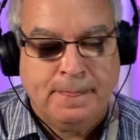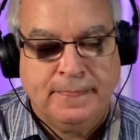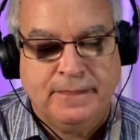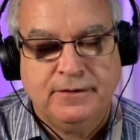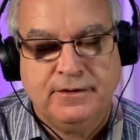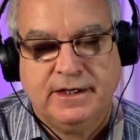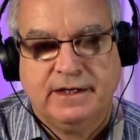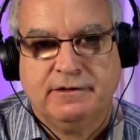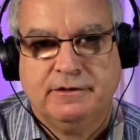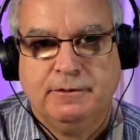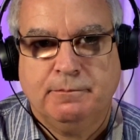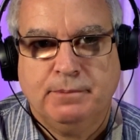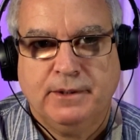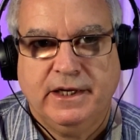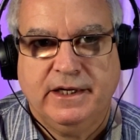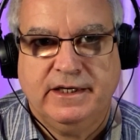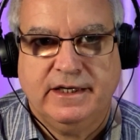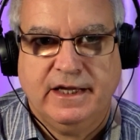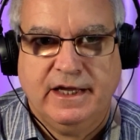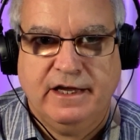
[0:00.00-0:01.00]
you're now going to
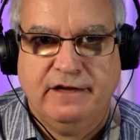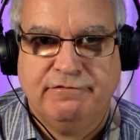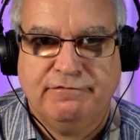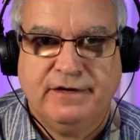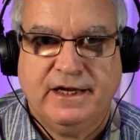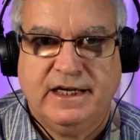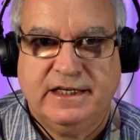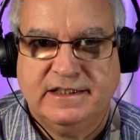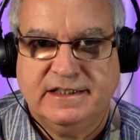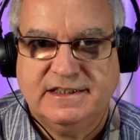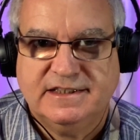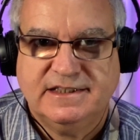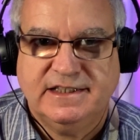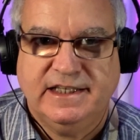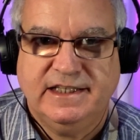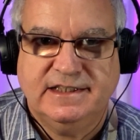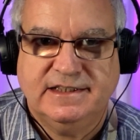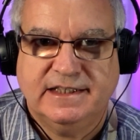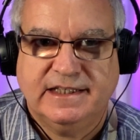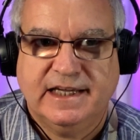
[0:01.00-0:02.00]
play an F and a
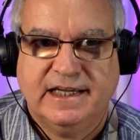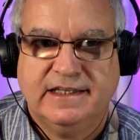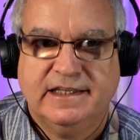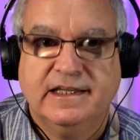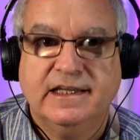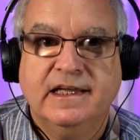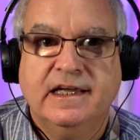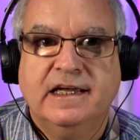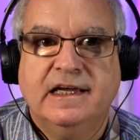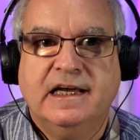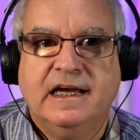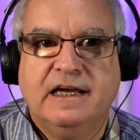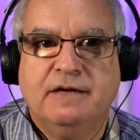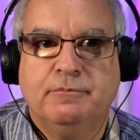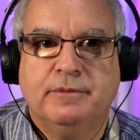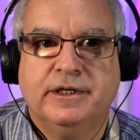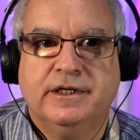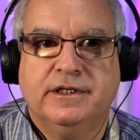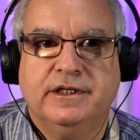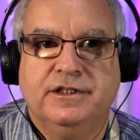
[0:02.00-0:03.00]
C together, and
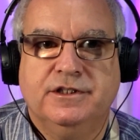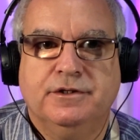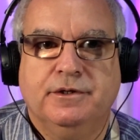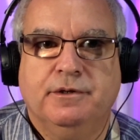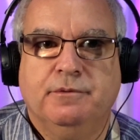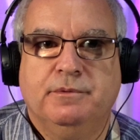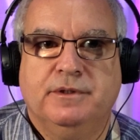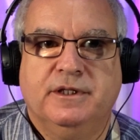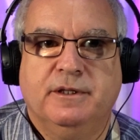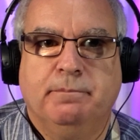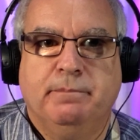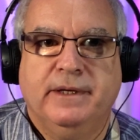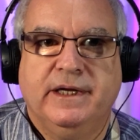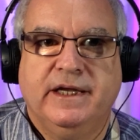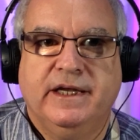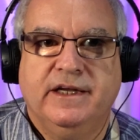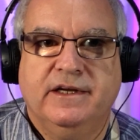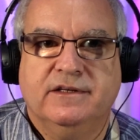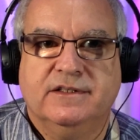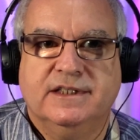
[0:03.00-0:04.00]
we're going to do it with the
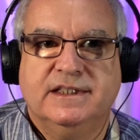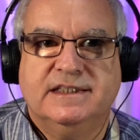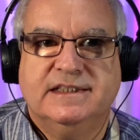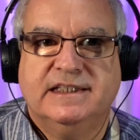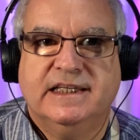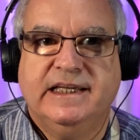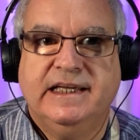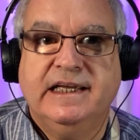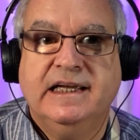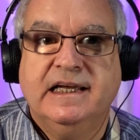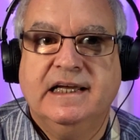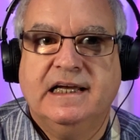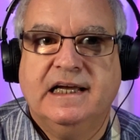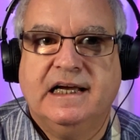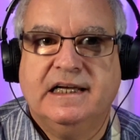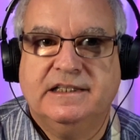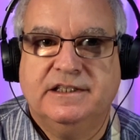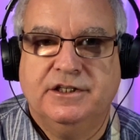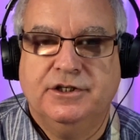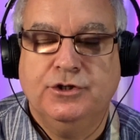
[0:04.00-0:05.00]
pinky on the C
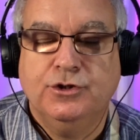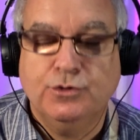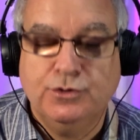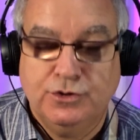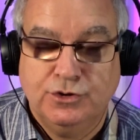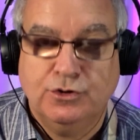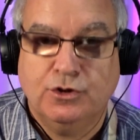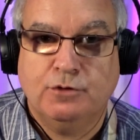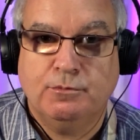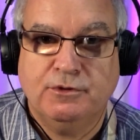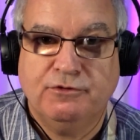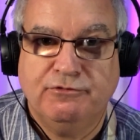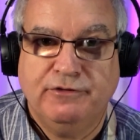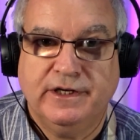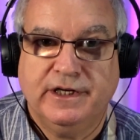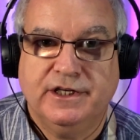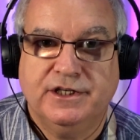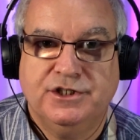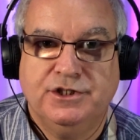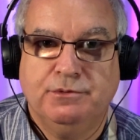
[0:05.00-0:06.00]
and the normal
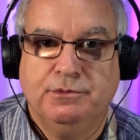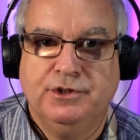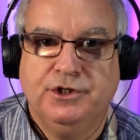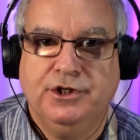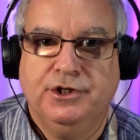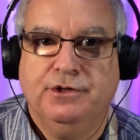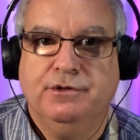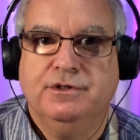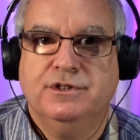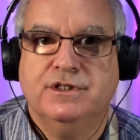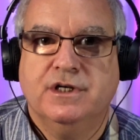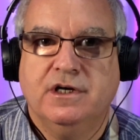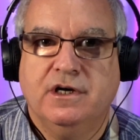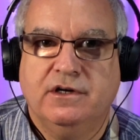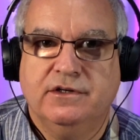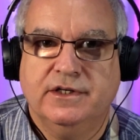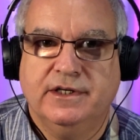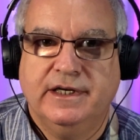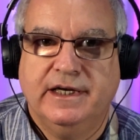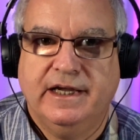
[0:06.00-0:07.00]
fingers you would use
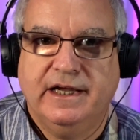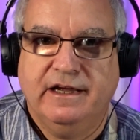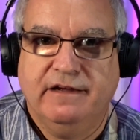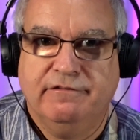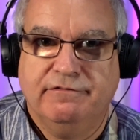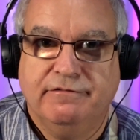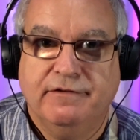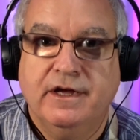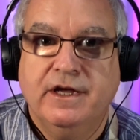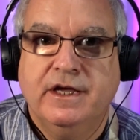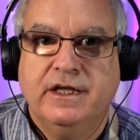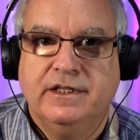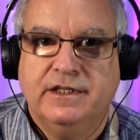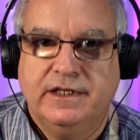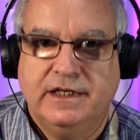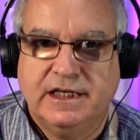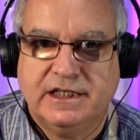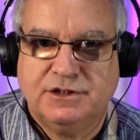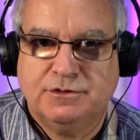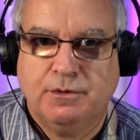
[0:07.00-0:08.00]
on an F. The
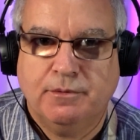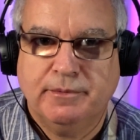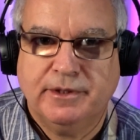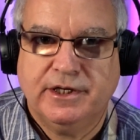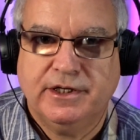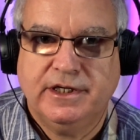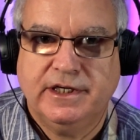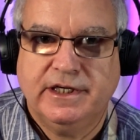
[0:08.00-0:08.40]
next one we're going to